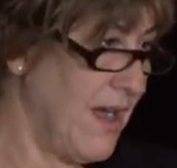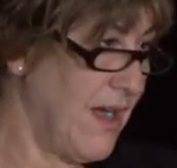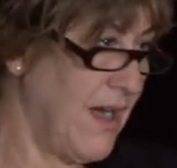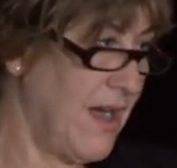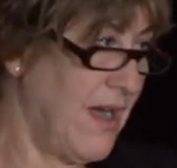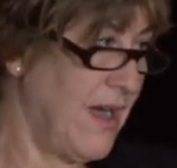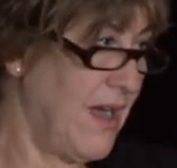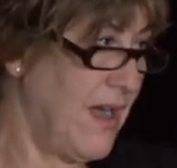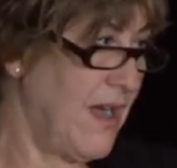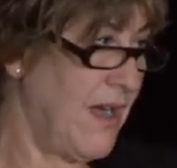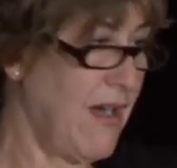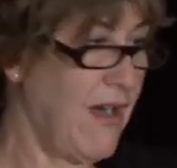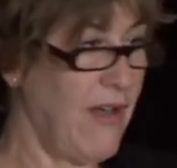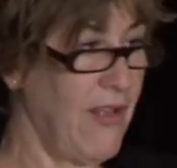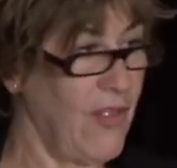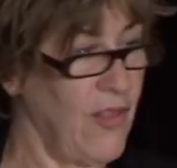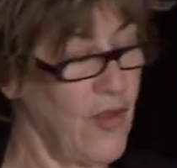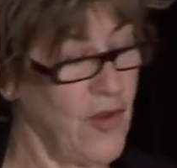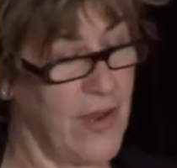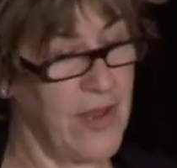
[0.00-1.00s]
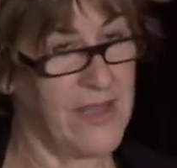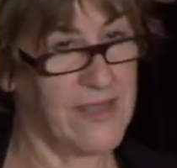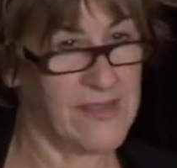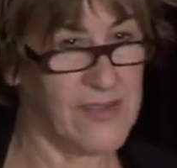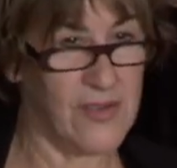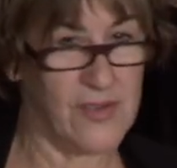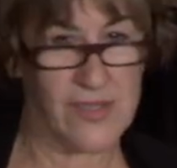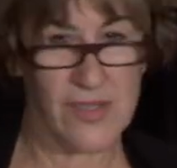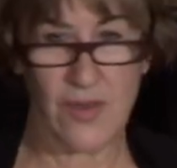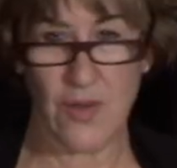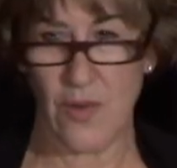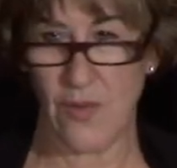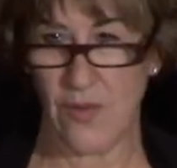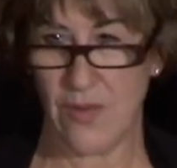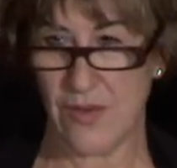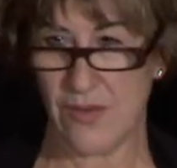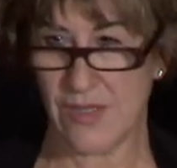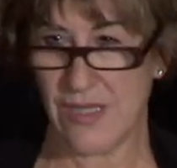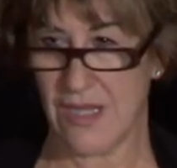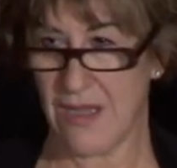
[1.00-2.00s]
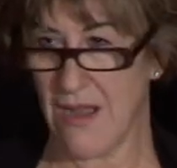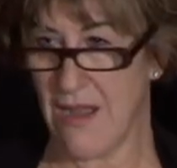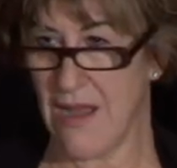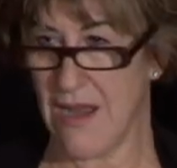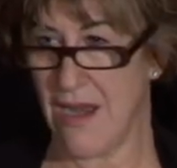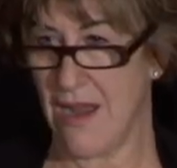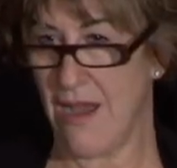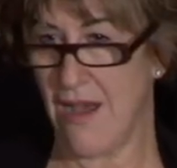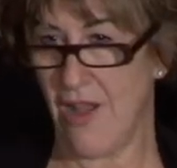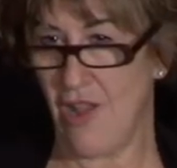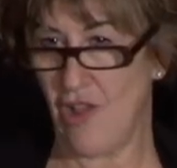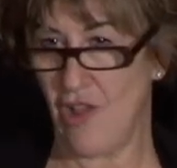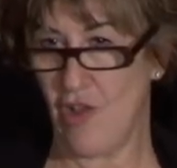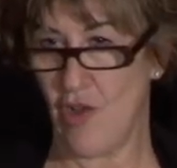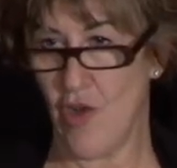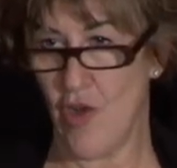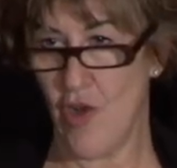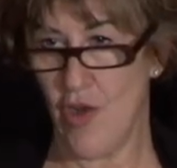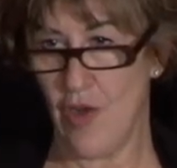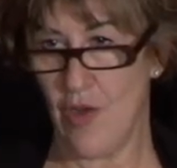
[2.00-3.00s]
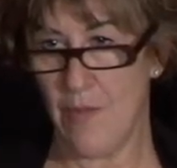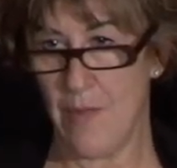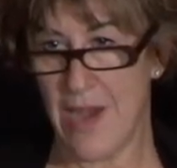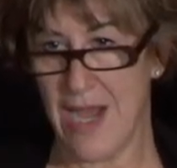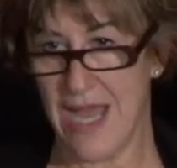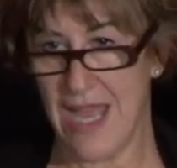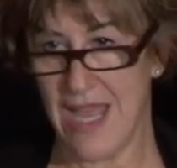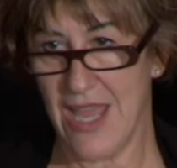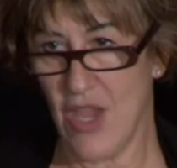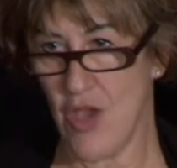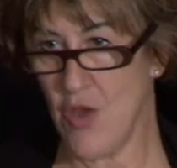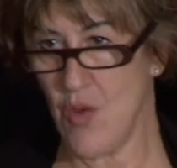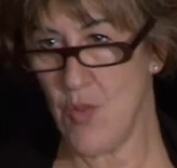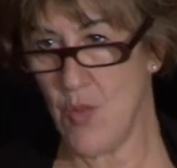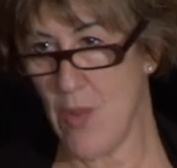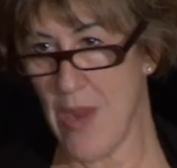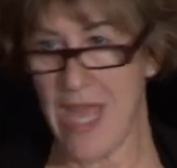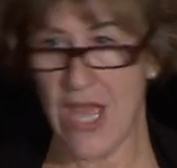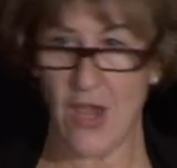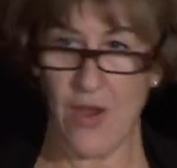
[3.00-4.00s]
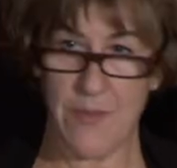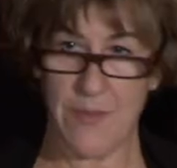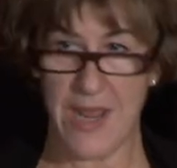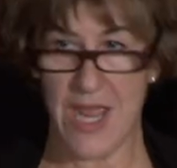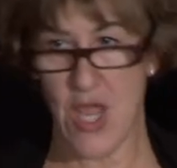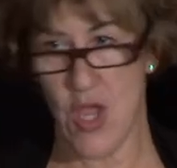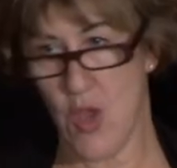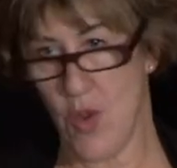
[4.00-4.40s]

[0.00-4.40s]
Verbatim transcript: Uh, I'll, if there's, you know, there's the kind of I'll earn my own way on my